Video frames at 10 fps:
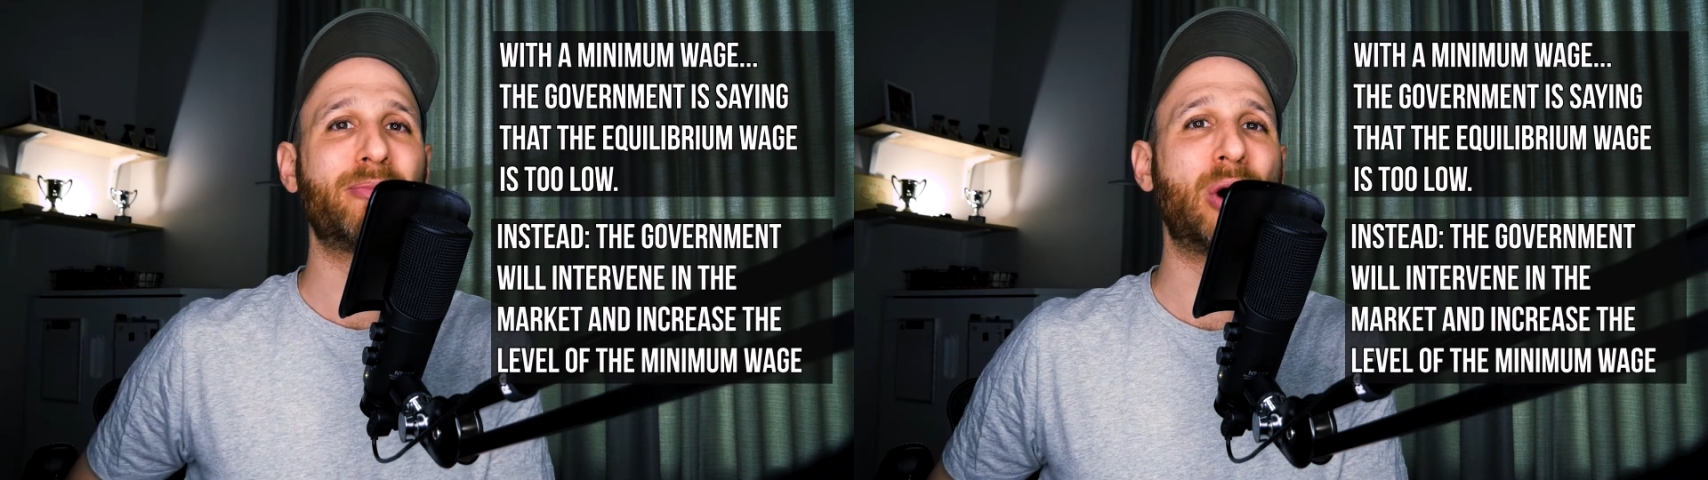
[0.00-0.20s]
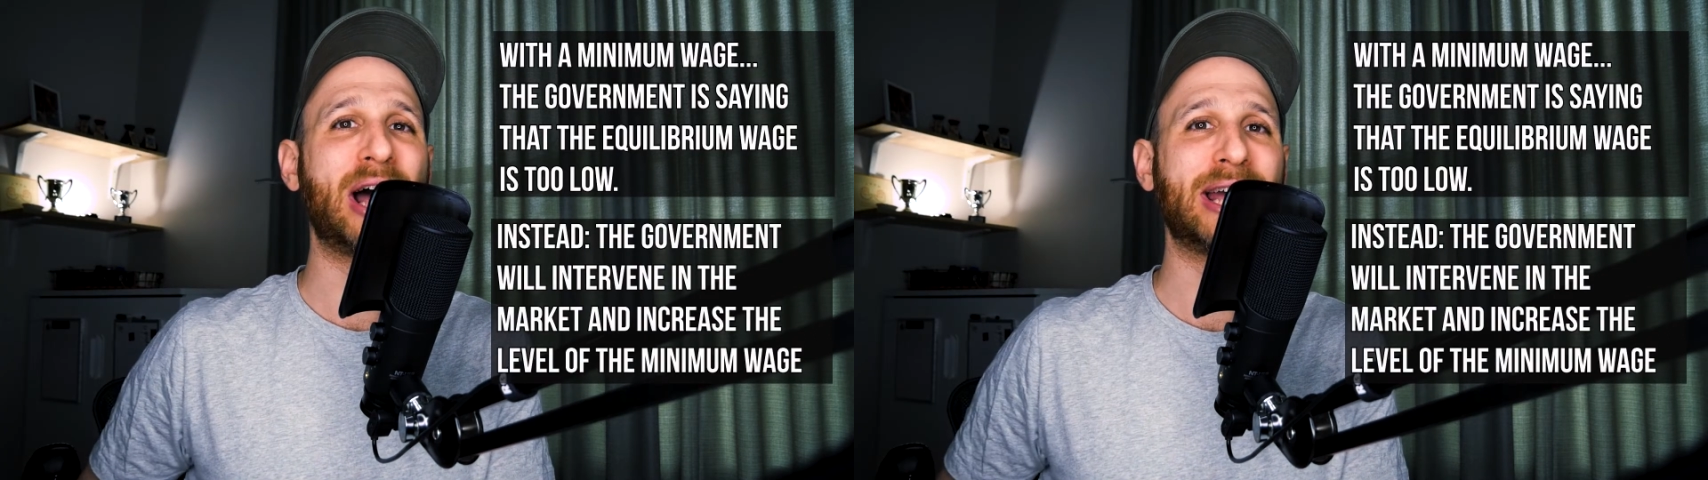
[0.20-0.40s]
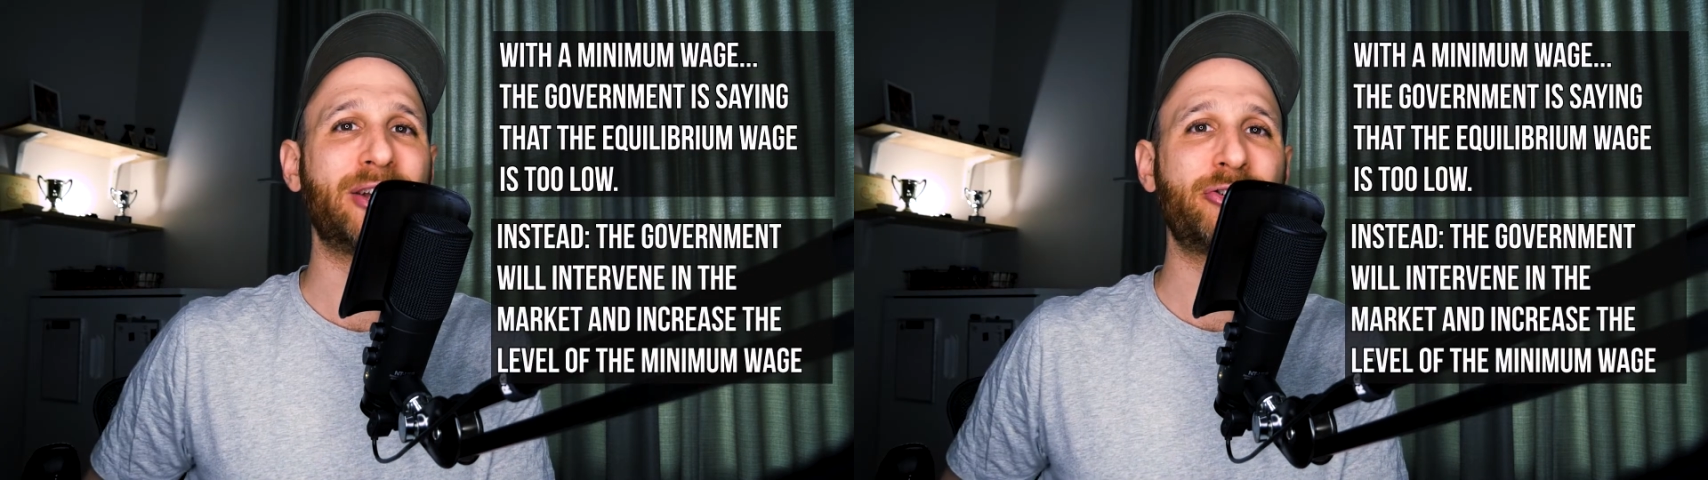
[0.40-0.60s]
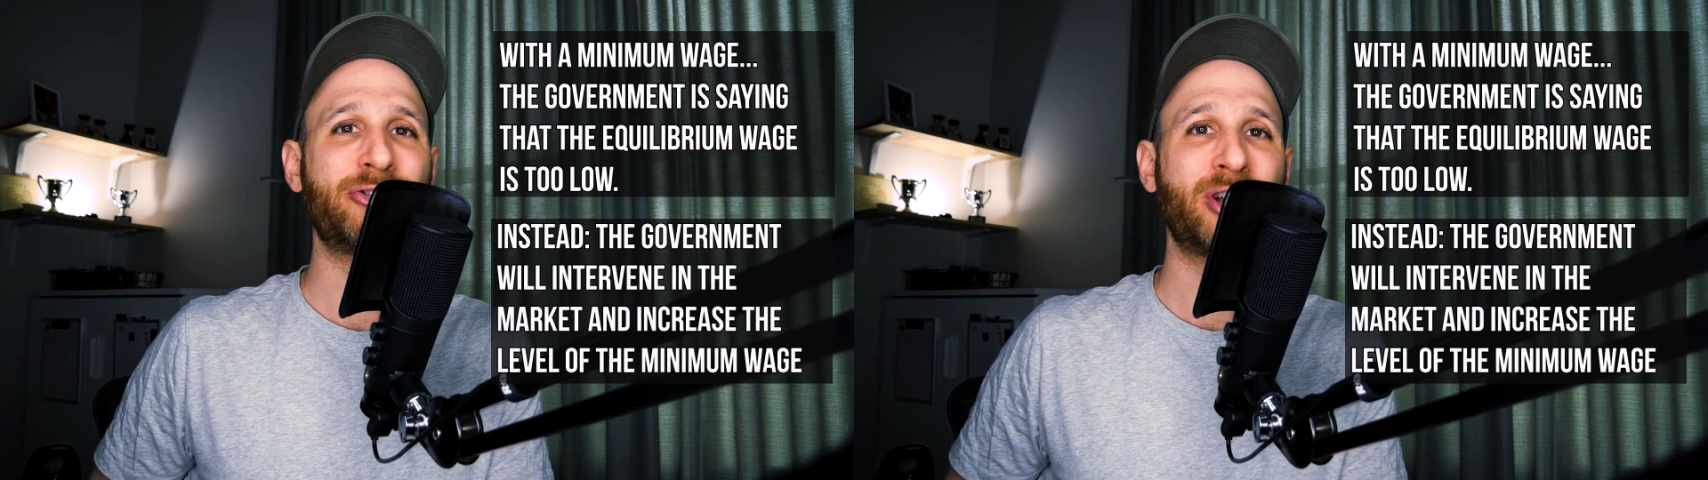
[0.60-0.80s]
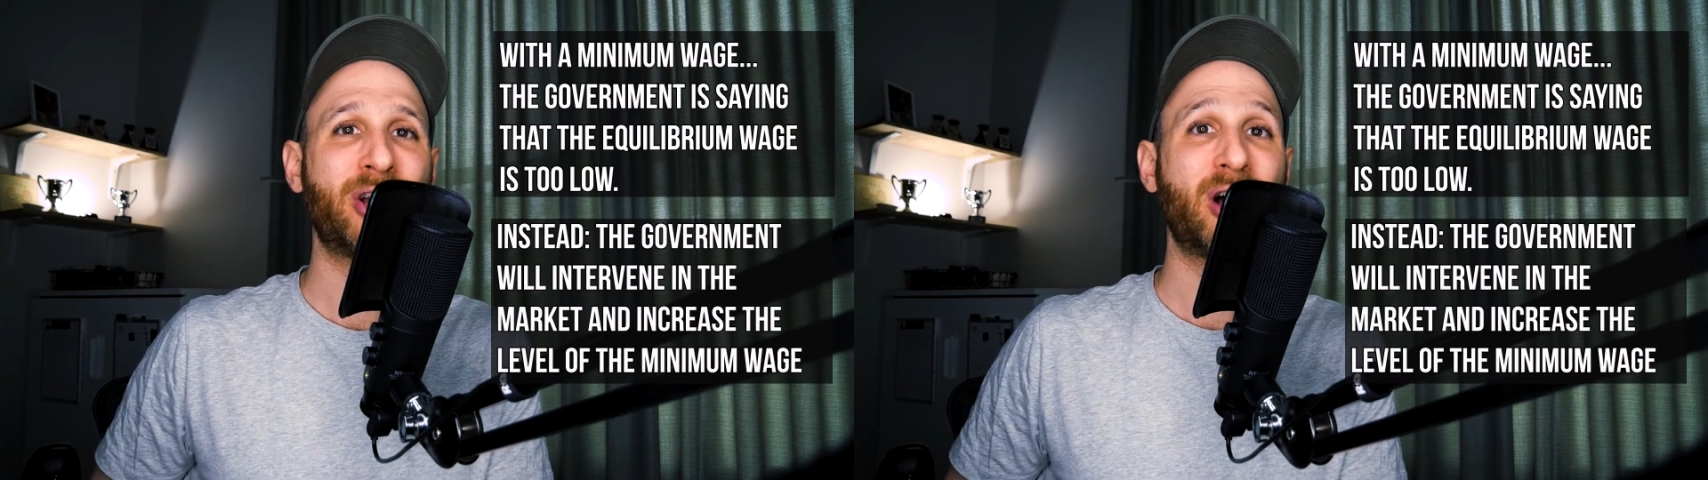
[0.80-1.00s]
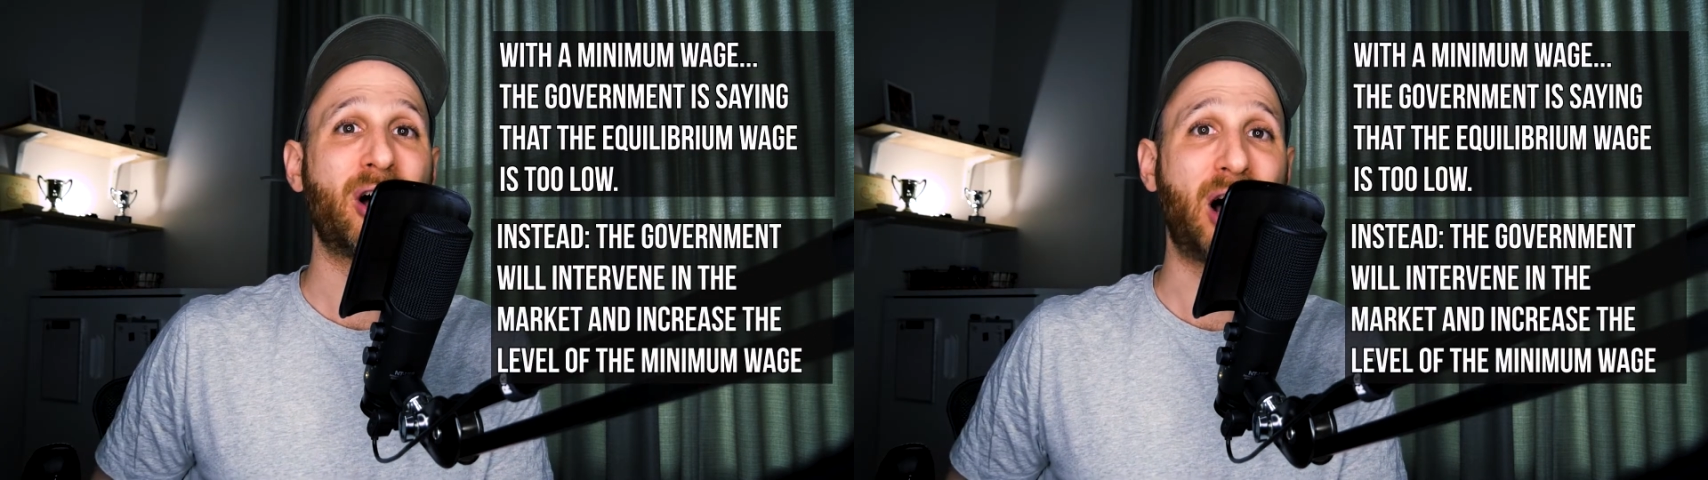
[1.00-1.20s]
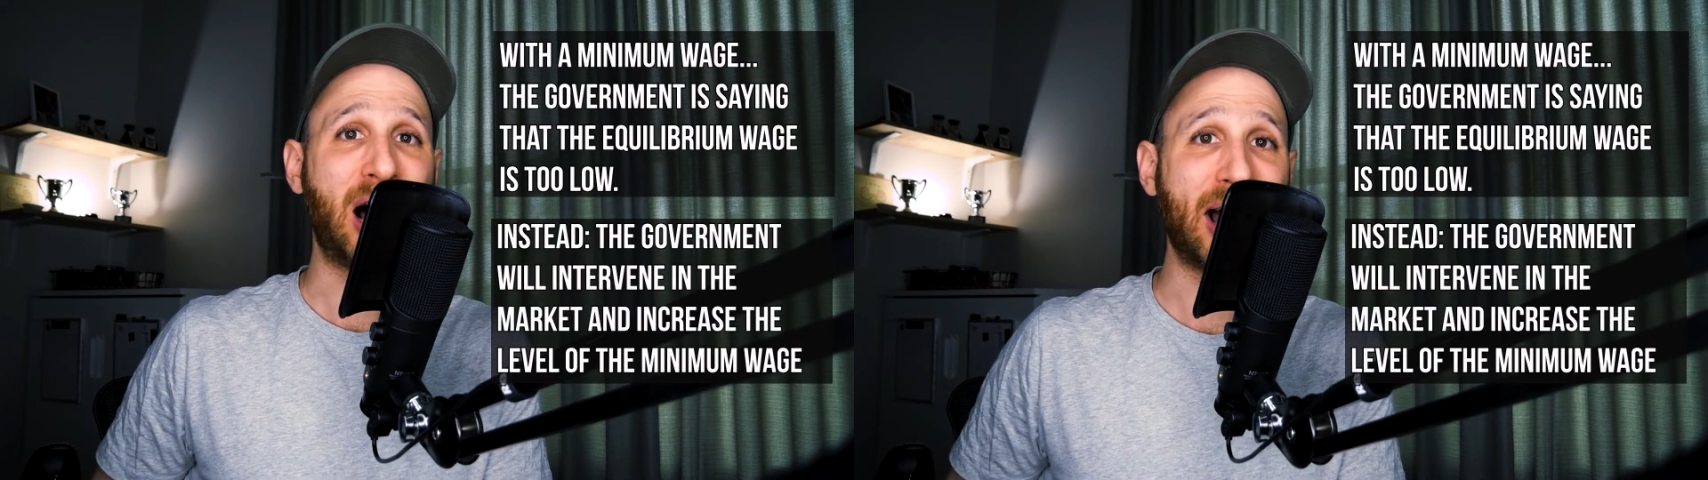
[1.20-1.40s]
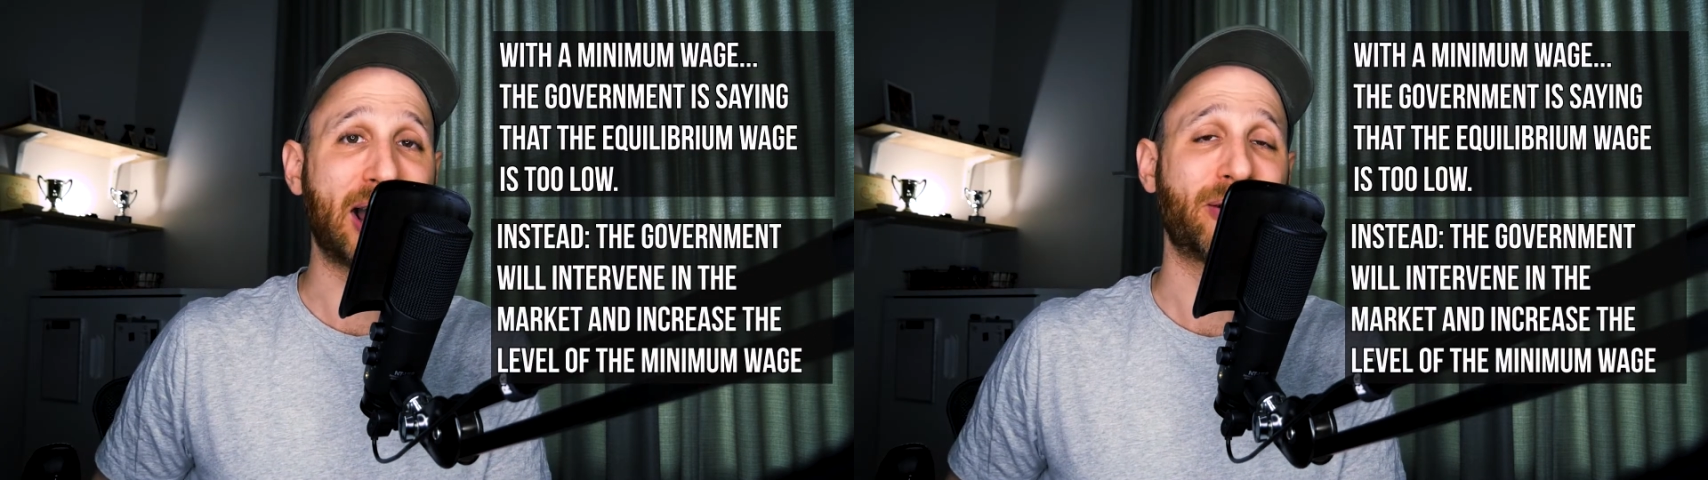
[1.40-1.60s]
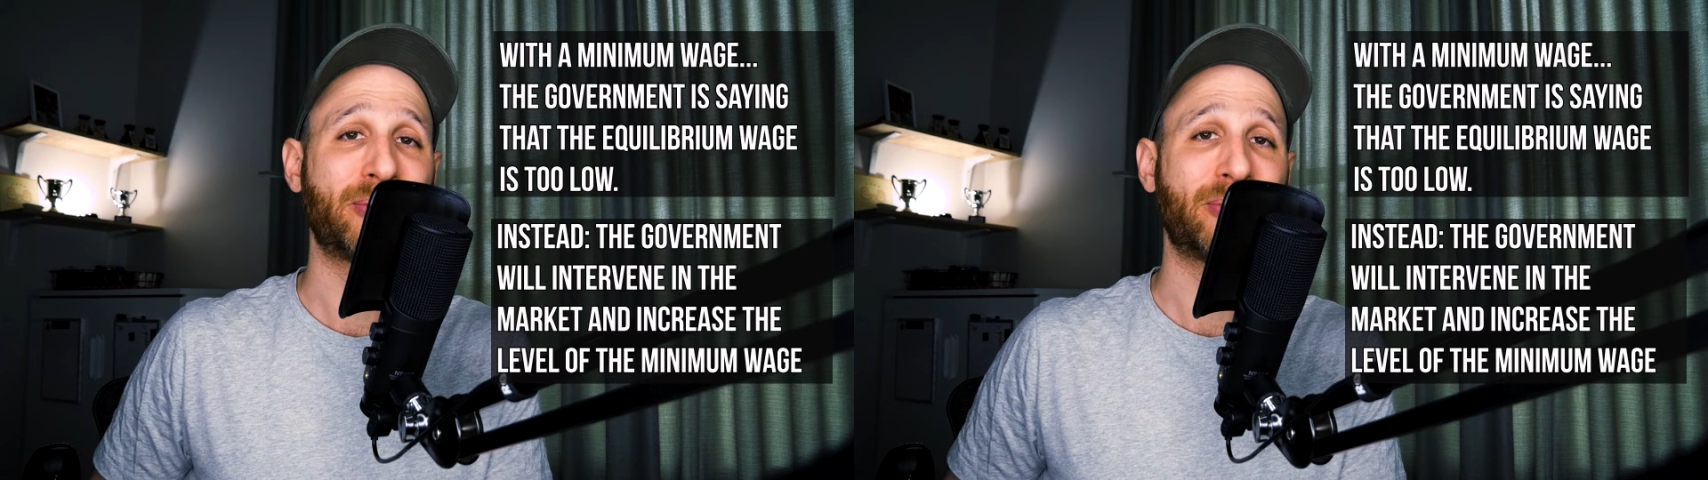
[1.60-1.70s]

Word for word: wage higher.